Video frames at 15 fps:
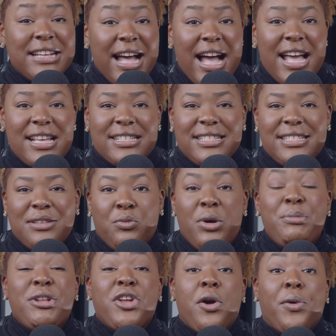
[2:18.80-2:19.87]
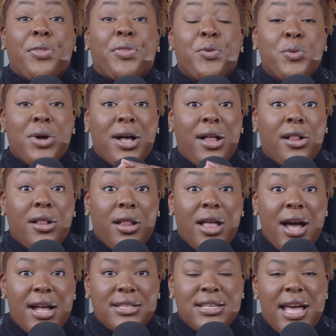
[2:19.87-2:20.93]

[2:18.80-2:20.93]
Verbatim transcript: Guys, women go through a lot.